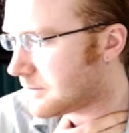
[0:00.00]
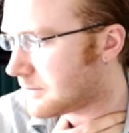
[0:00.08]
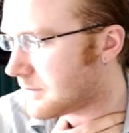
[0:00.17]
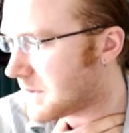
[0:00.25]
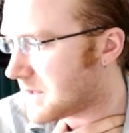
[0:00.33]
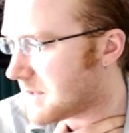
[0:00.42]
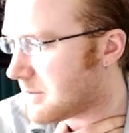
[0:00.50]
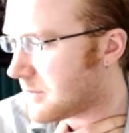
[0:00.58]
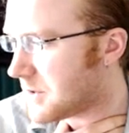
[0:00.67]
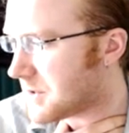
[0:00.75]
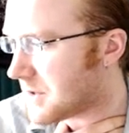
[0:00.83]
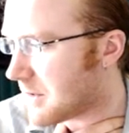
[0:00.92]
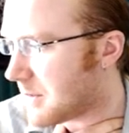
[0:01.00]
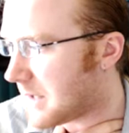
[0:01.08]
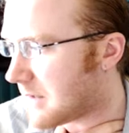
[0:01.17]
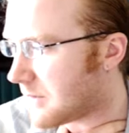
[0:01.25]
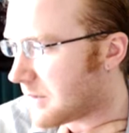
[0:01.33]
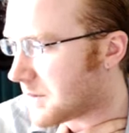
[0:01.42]
Because I'm just trying to make
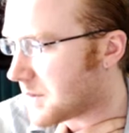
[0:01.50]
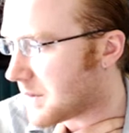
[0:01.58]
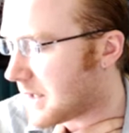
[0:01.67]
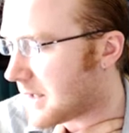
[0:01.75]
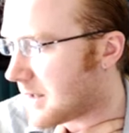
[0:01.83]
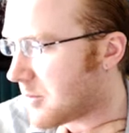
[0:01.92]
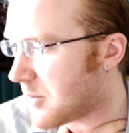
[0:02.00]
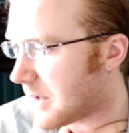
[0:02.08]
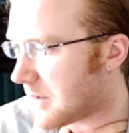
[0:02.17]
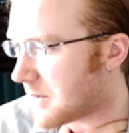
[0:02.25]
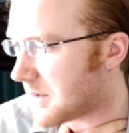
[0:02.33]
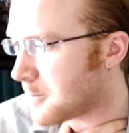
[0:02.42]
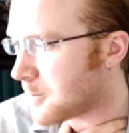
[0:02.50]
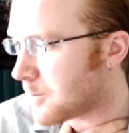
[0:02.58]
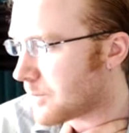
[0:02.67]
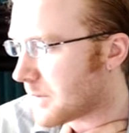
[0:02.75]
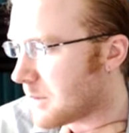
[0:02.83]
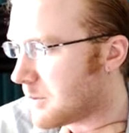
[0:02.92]
influence with that. I'm okay with this.
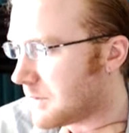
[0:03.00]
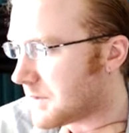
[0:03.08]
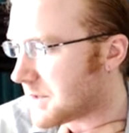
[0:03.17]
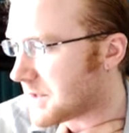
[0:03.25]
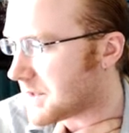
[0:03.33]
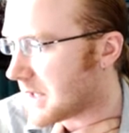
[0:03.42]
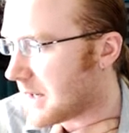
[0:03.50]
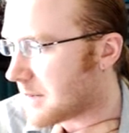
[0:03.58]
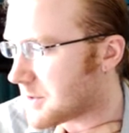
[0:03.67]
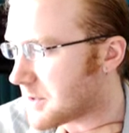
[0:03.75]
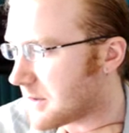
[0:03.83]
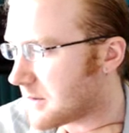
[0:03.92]
Move is just to capture.